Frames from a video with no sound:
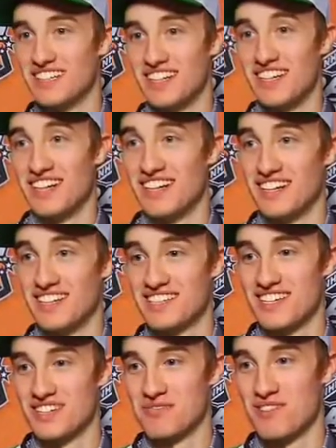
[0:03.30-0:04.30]
yeah, it
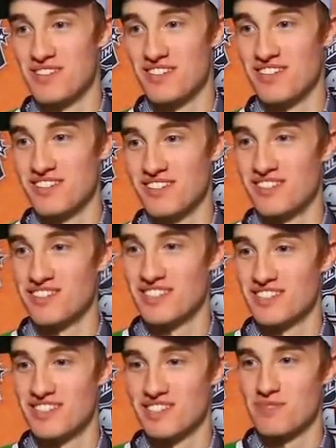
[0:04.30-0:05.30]
sounds pretty good. You know,
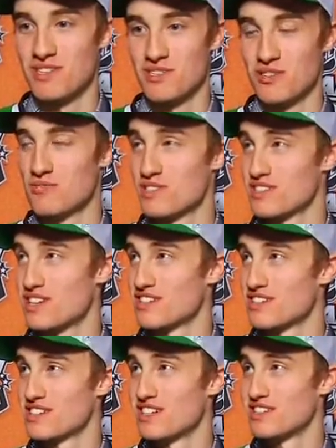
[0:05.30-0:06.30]
it's it's been a dream since I was
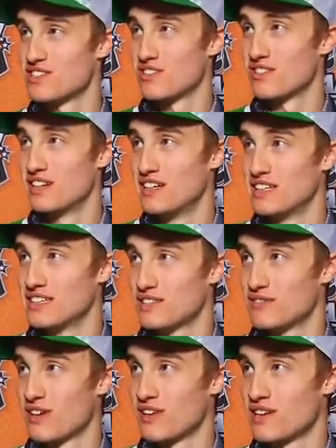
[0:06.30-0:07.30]
a kid. So to
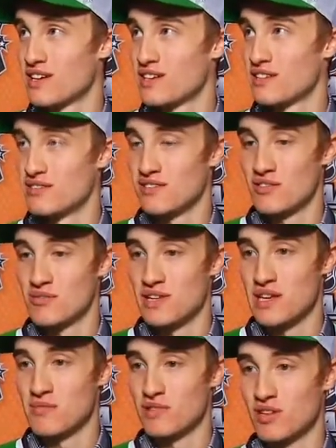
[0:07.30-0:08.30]
finally get you know my
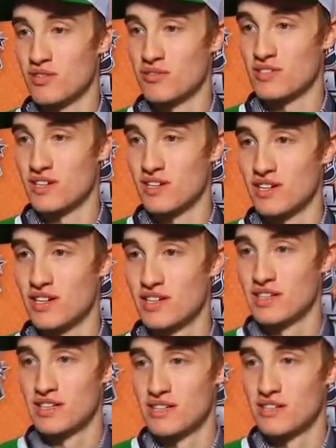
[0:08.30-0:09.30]
name called was a uh,
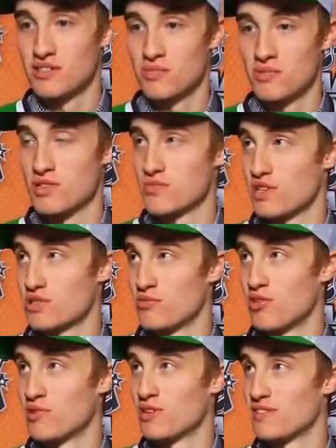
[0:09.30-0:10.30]
was a pretty special
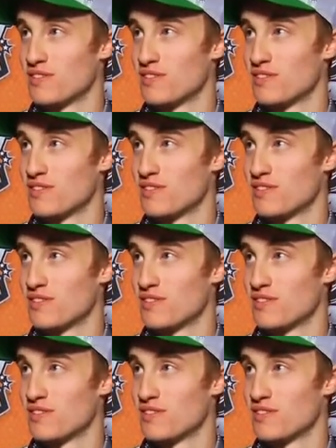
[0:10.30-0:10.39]
moment.